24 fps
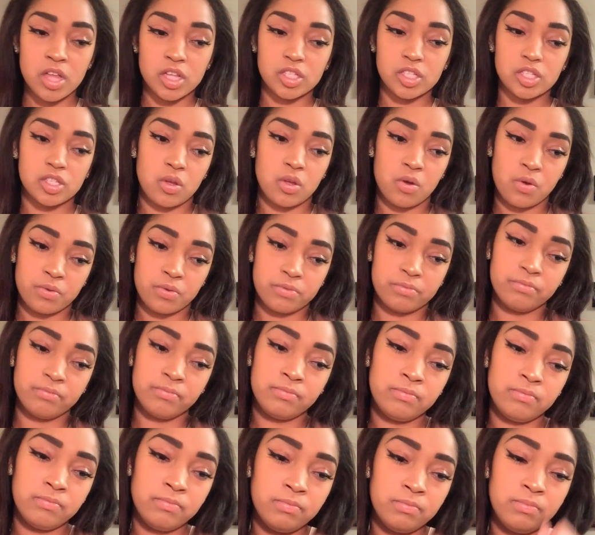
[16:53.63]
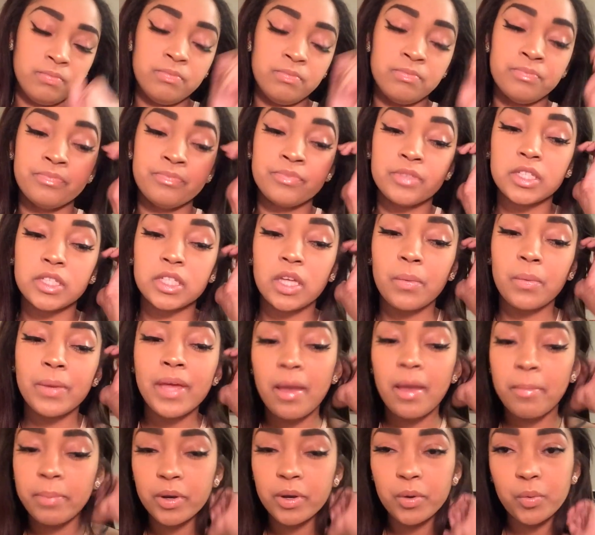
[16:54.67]
So so we
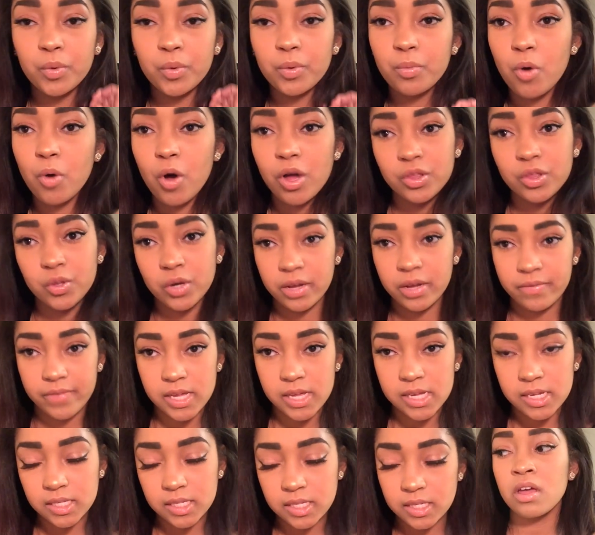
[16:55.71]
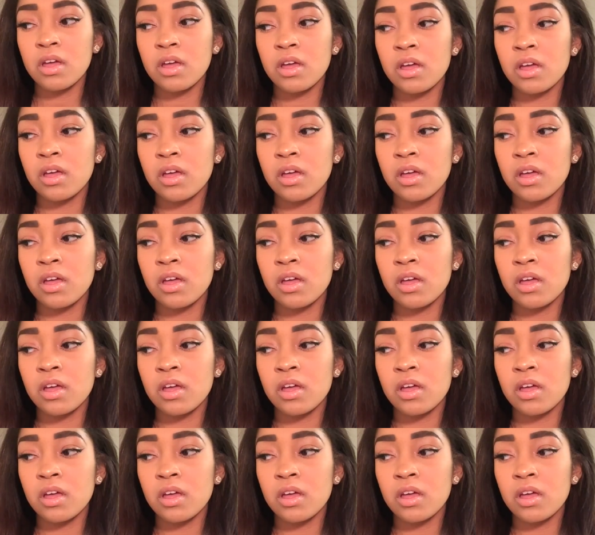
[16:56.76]
up in the room, all three of us.